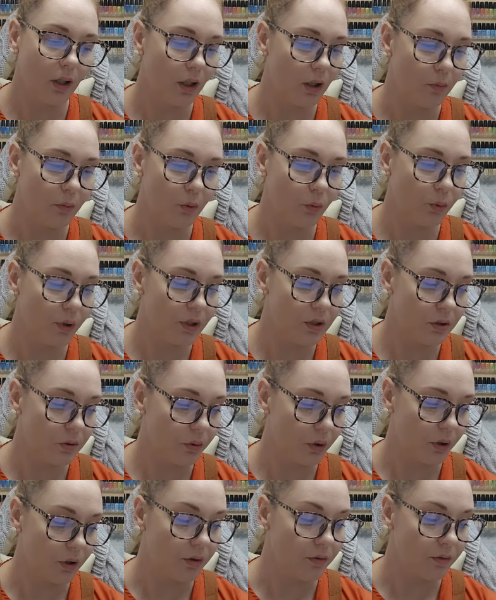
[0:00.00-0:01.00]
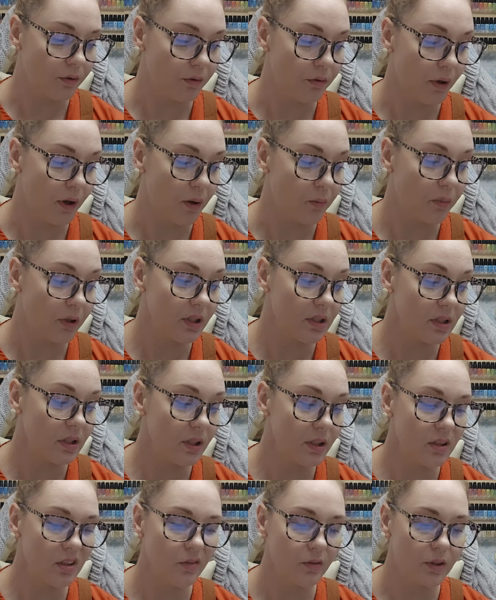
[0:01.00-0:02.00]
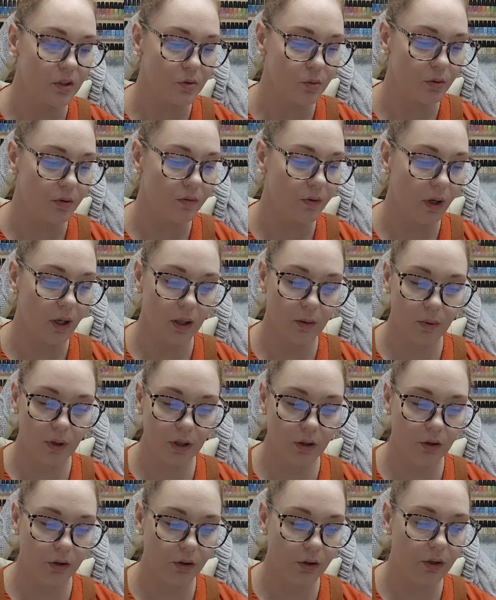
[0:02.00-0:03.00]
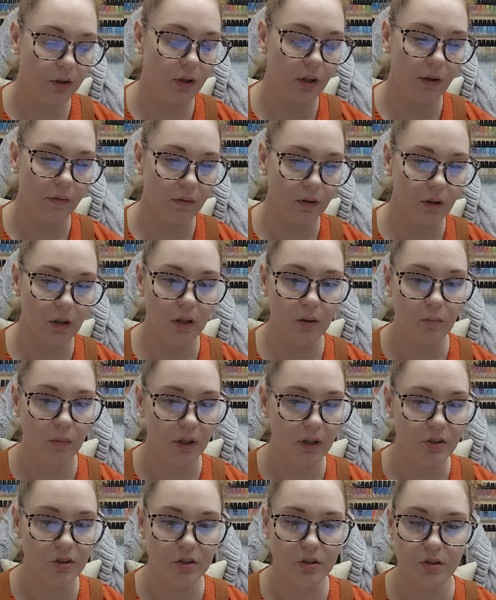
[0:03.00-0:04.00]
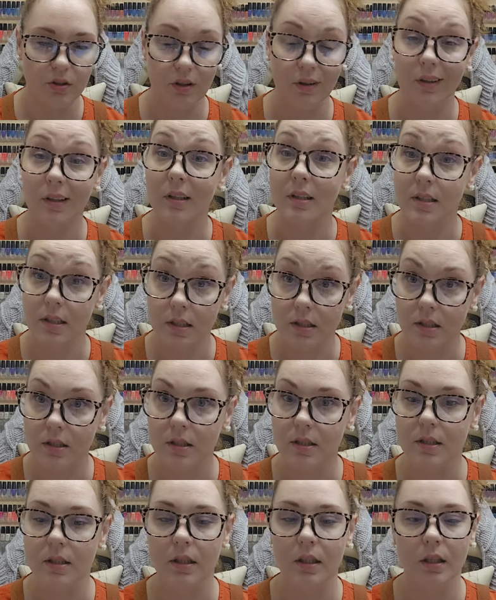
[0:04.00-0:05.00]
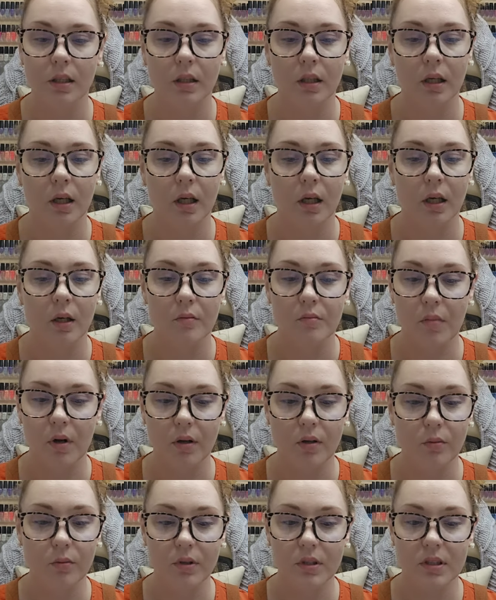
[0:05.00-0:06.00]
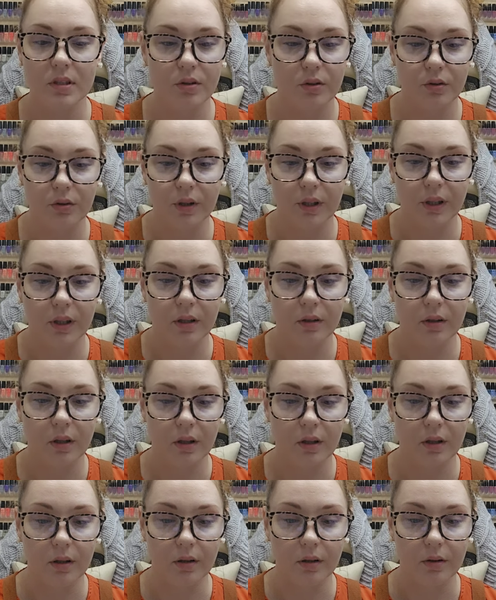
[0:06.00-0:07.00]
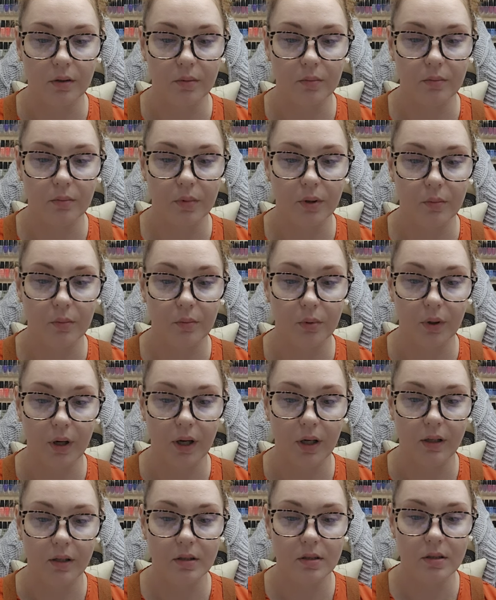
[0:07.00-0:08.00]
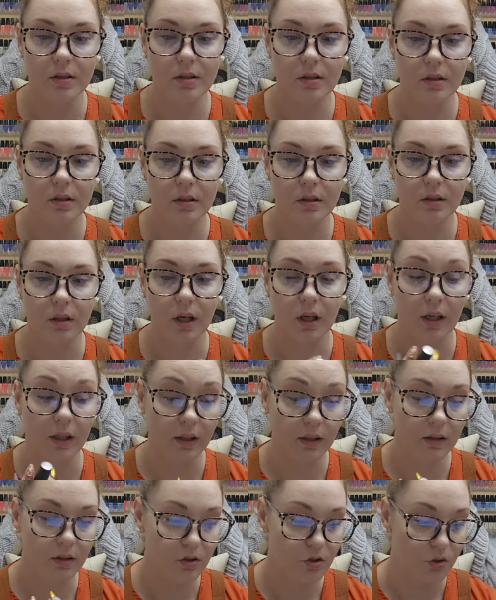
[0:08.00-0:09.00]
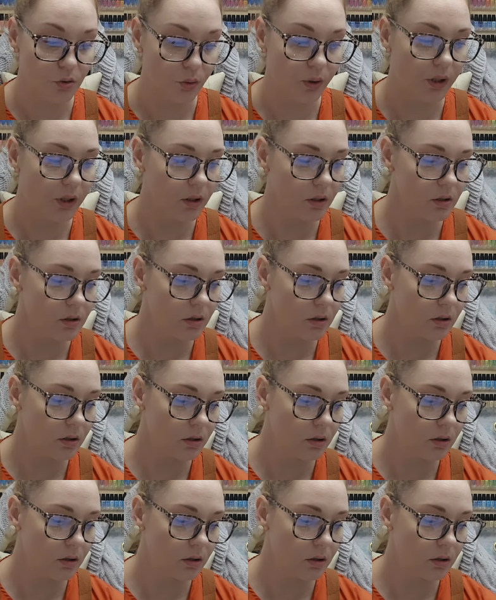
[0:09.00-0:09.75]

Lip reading: it'd be way too hard for that. But as an individual vibe, I could. I think I might just on consistency. Bottle Ones is a great brand. I enjoy it.